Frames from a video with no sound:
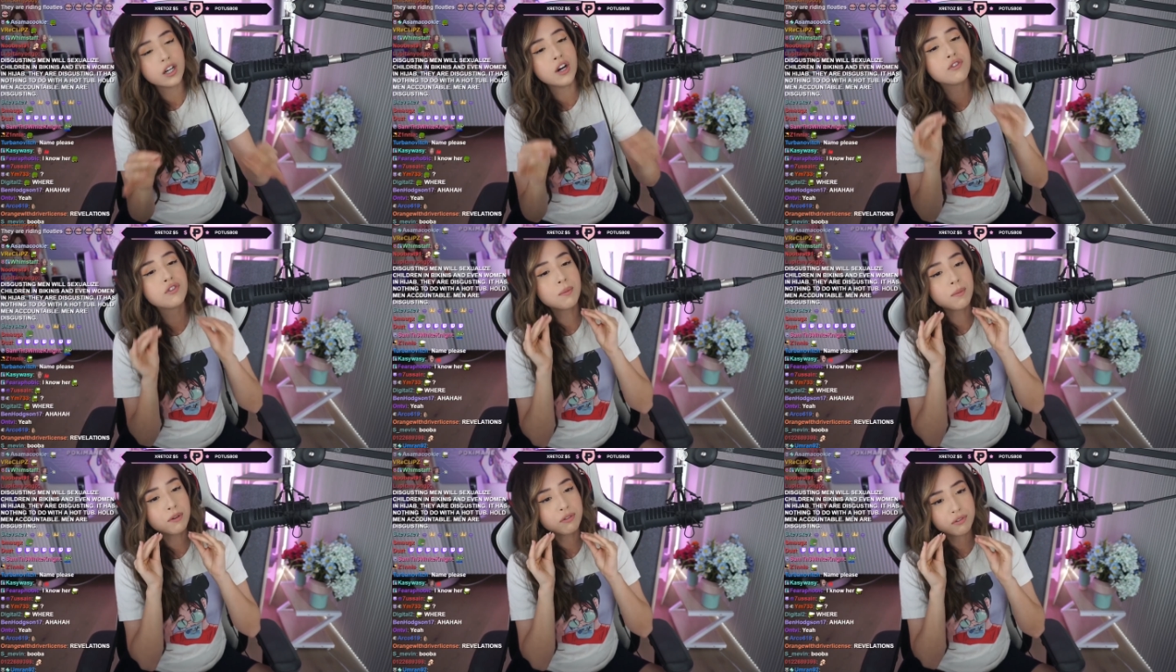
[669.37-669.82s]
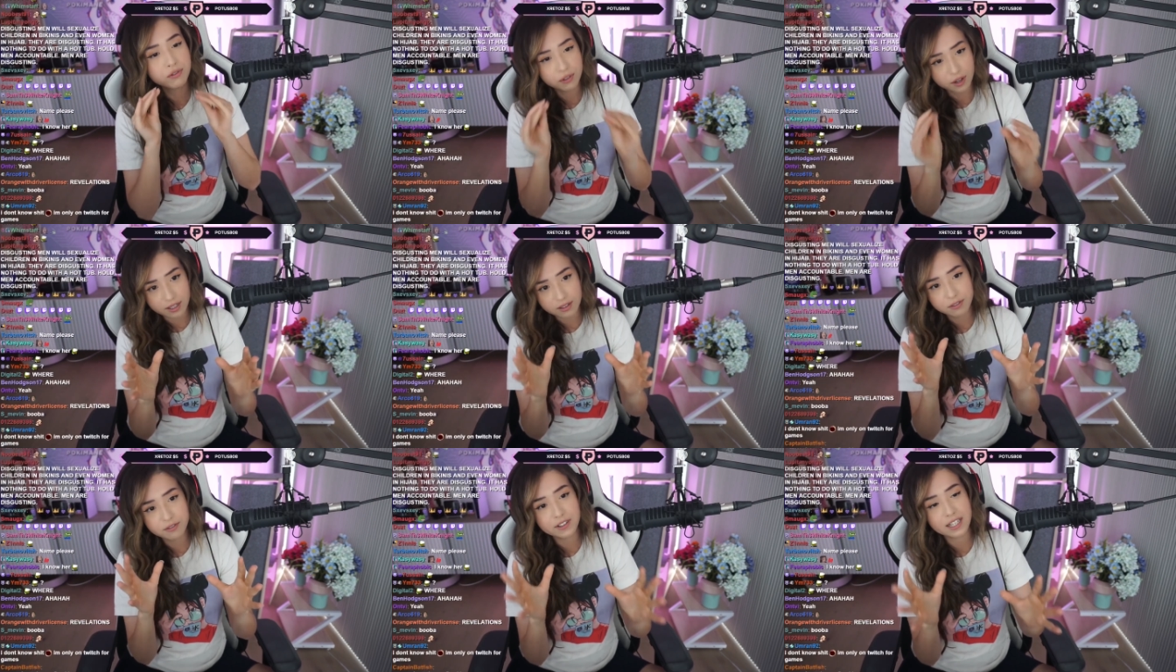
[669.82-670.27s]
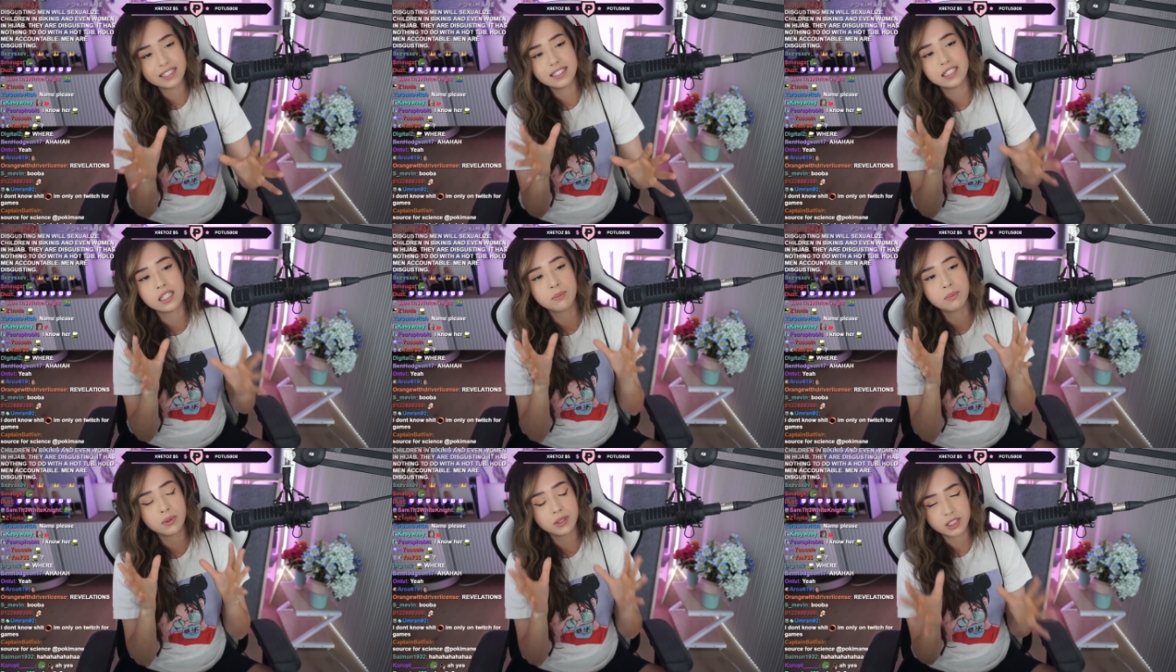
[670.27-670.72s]
from a
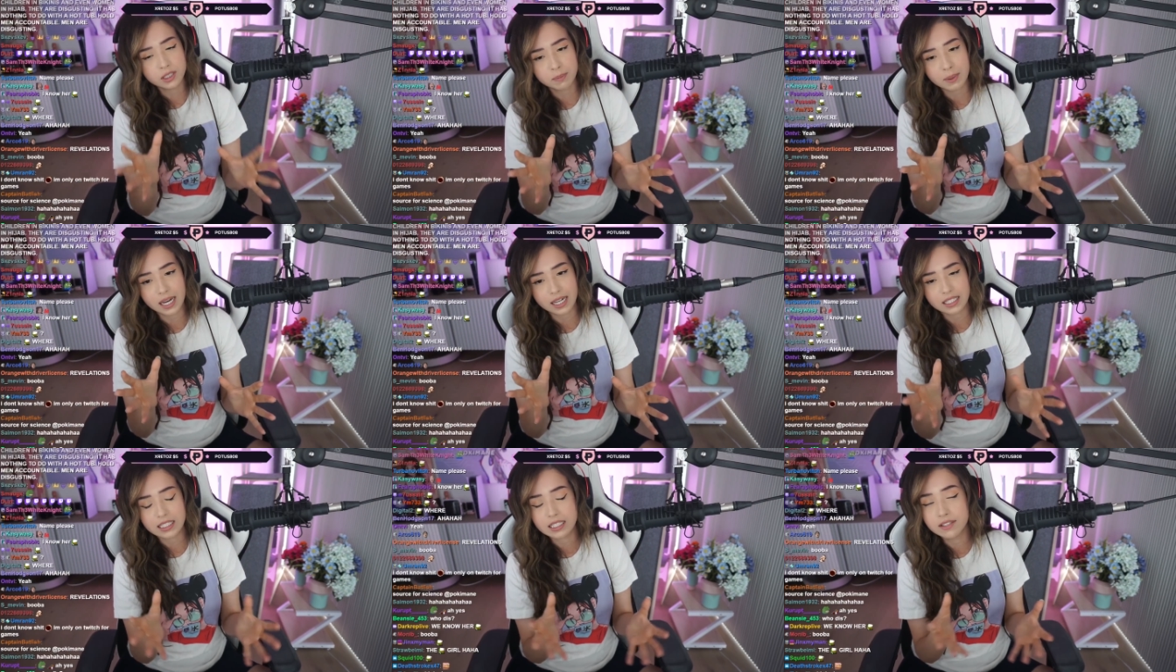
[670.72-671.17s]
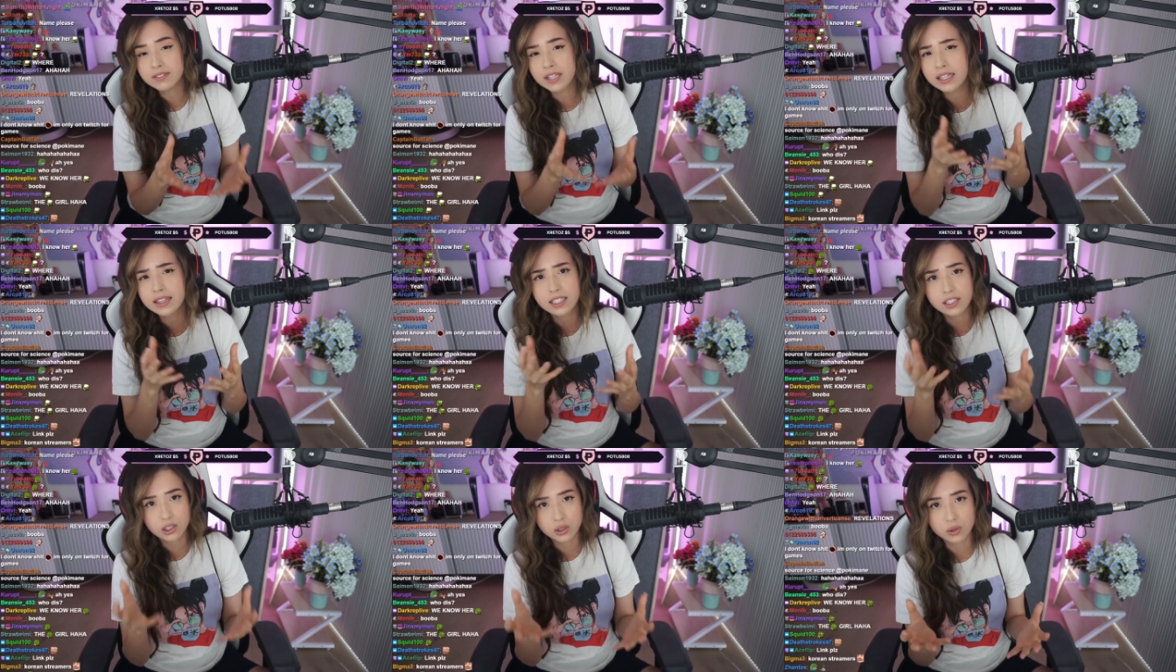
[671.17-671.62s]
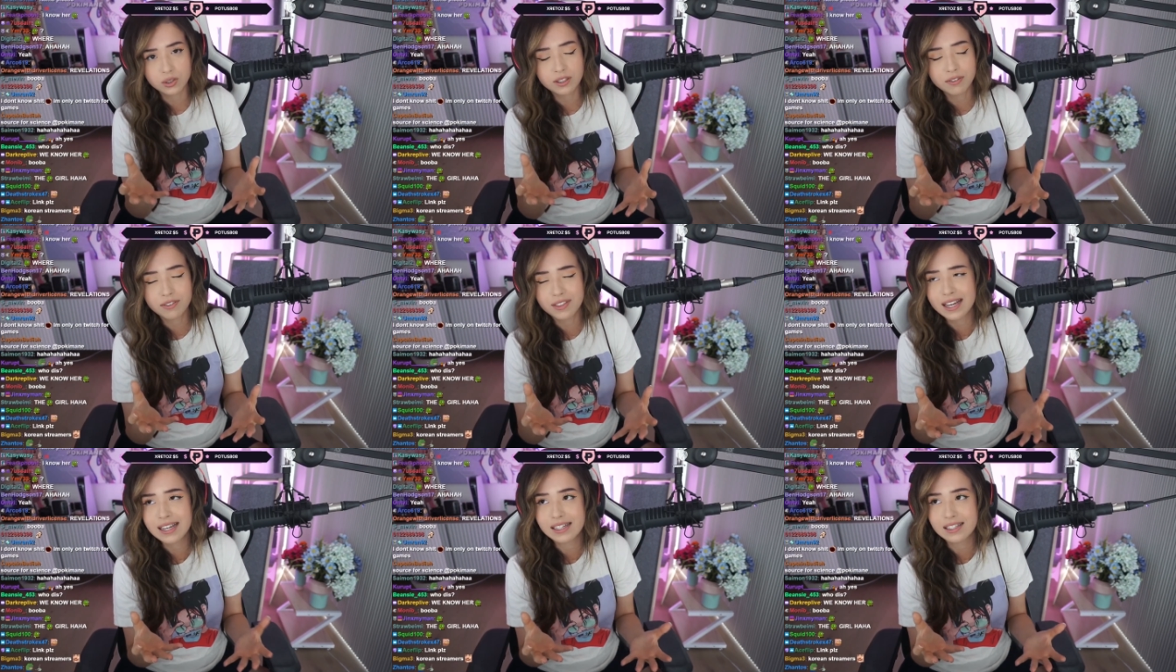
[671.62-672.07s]
front-facing perspective that this sort
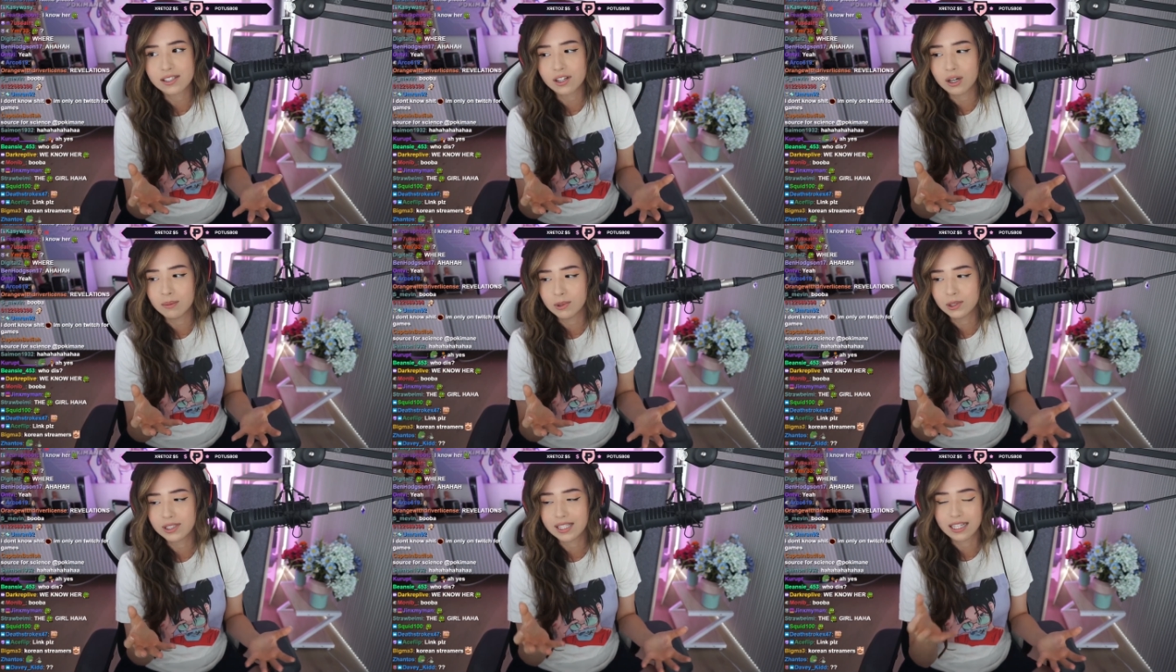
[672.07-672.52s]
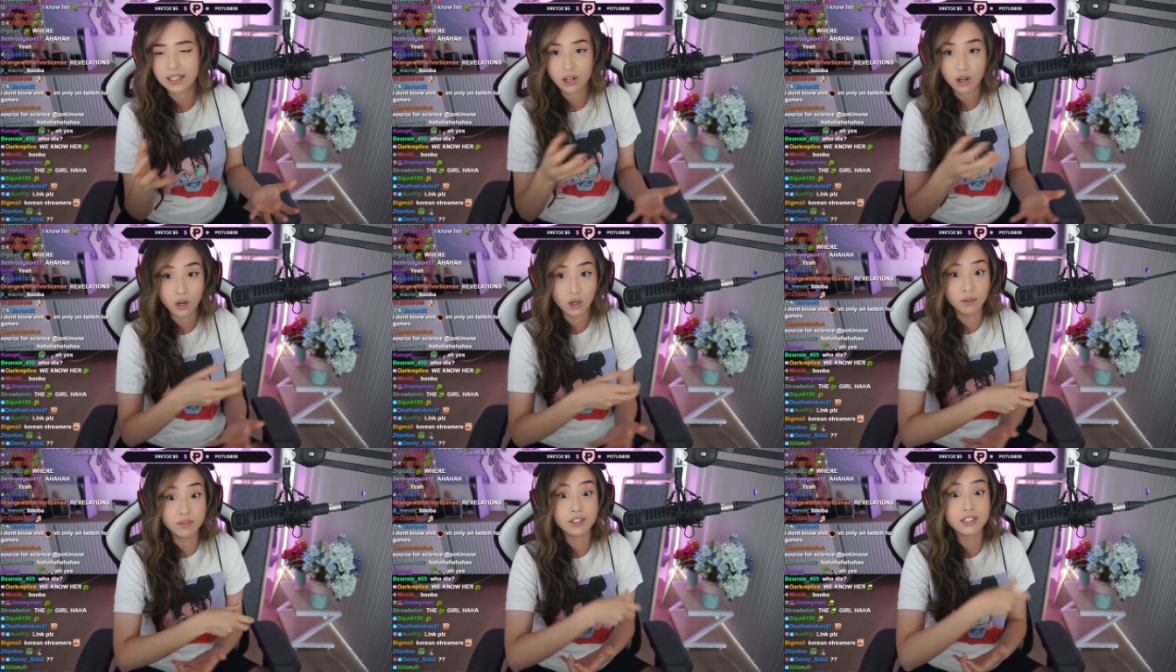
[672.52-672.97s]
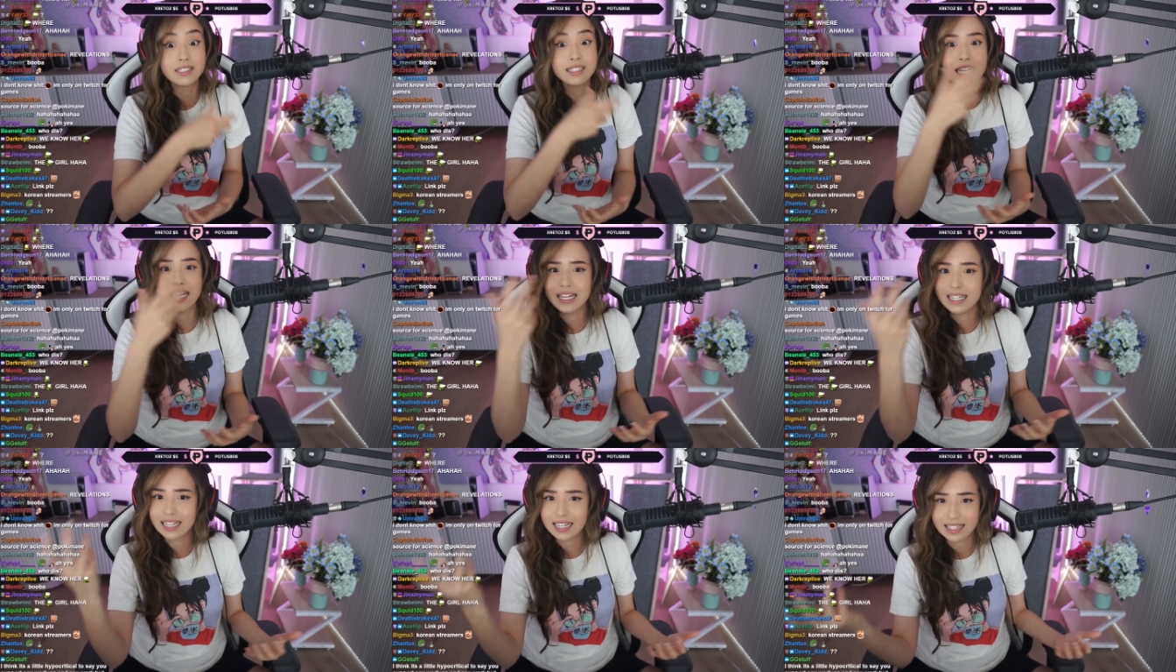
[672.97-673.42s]
of thing is almost like
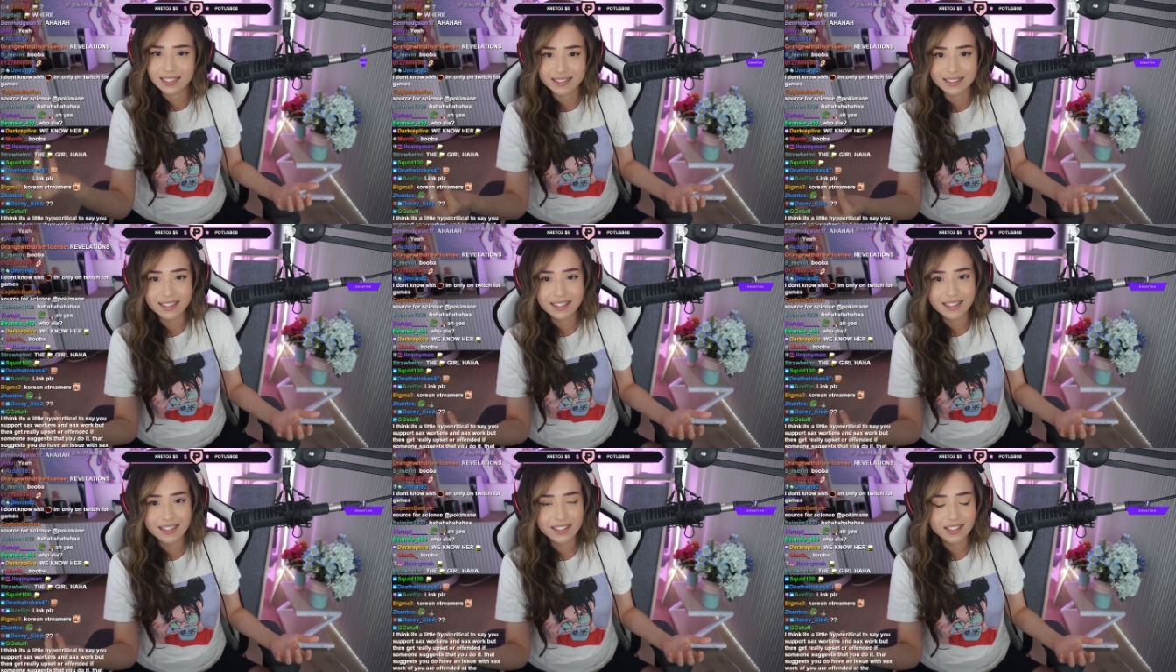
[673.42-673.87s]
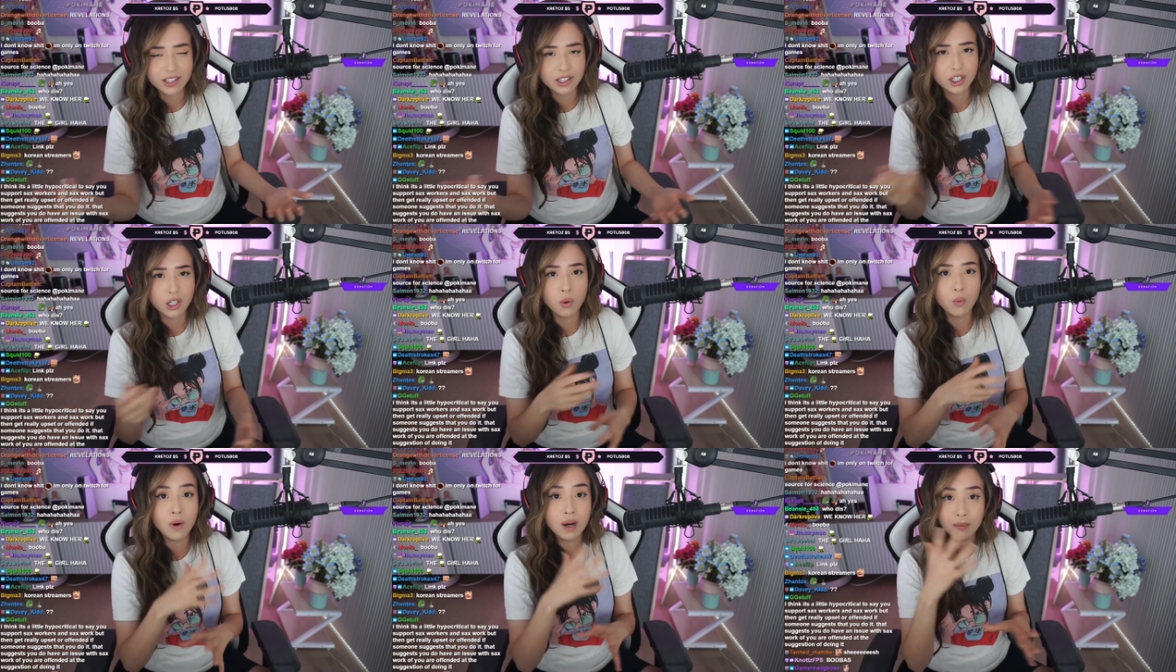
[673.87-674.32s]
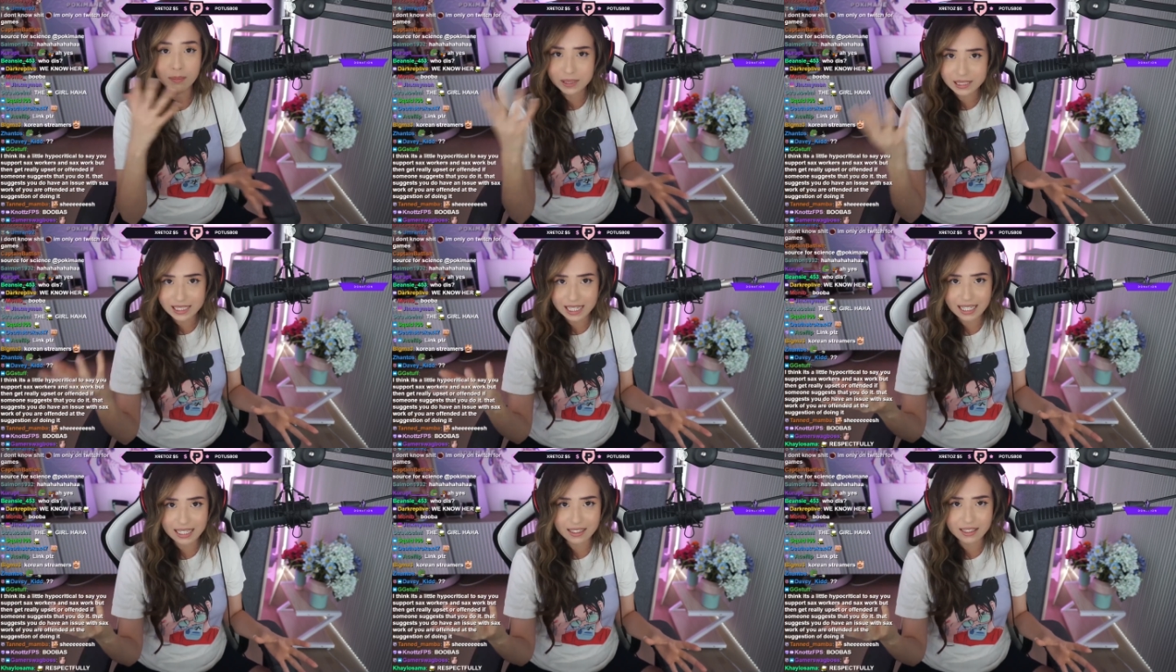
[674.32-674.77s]
overtaking the
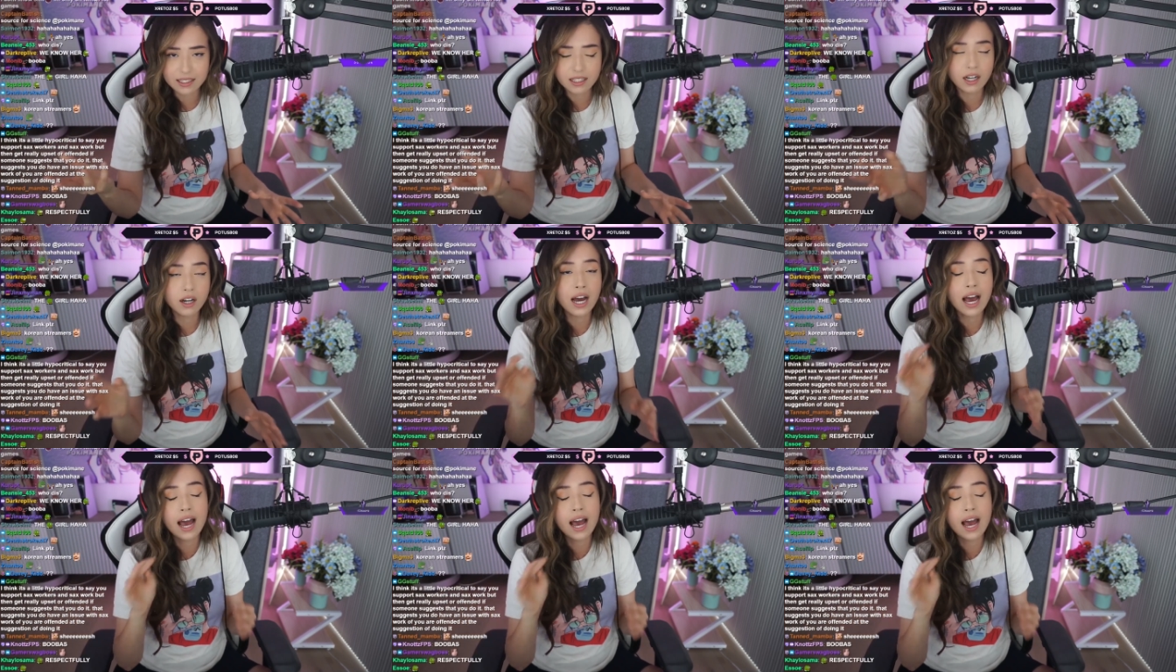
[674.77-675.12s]
website.